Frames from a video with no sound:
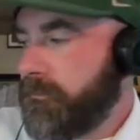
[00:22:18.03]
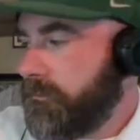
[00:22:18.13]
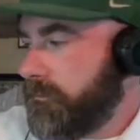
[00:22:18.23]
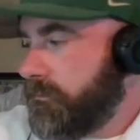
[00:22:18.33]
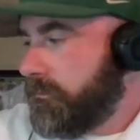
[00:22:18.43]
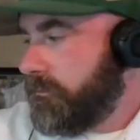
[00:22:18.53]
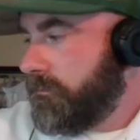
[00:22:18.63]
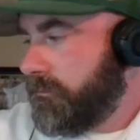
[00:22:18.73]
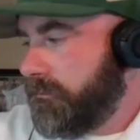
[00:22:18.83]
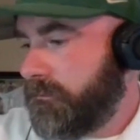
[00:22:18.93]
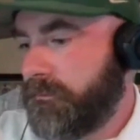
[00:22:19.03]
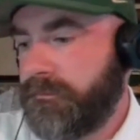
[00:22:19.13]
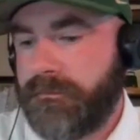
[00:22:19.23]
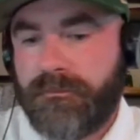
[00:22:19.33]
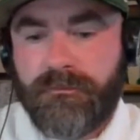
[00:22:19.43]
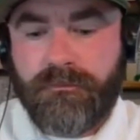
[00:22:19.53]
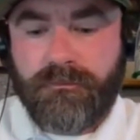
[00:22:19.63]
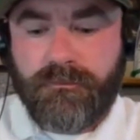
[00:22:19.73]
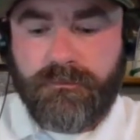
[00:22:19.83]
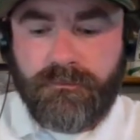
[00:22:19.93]

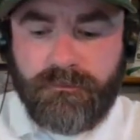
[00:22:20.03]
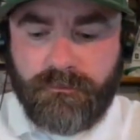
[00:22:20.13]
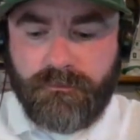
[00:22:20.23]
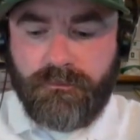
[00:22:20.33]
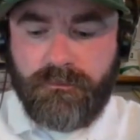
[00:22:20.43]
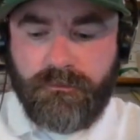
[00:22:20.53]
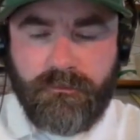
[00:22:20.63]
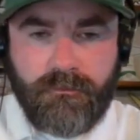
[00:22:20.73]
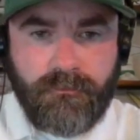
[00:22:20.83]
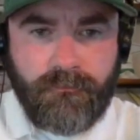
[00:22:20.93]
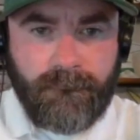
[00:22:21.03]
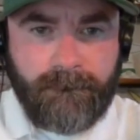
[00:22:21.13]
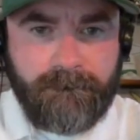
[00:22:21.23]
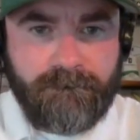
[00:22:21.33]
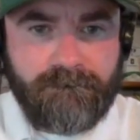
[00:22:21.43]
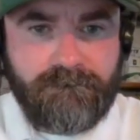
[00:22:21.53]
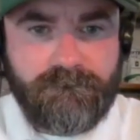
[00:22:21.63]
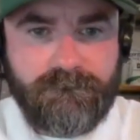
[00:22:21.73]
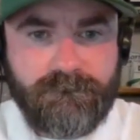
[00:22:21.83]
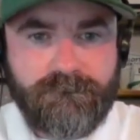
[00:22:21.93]

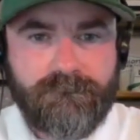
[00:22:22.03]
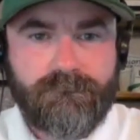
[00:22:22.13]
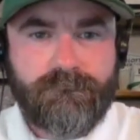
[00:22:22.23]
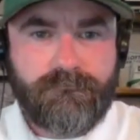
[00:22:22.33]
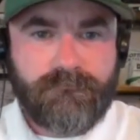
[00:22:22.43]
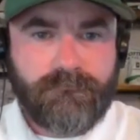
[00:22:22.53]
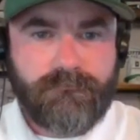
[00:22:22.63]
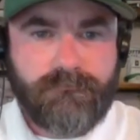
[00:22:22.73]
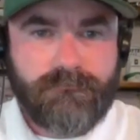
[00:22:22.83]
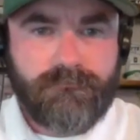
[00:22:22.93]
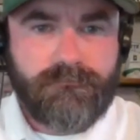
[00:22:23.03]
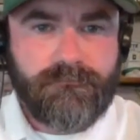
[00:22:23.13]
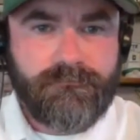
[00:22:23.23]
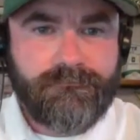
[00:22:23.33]
This person isn't speaking.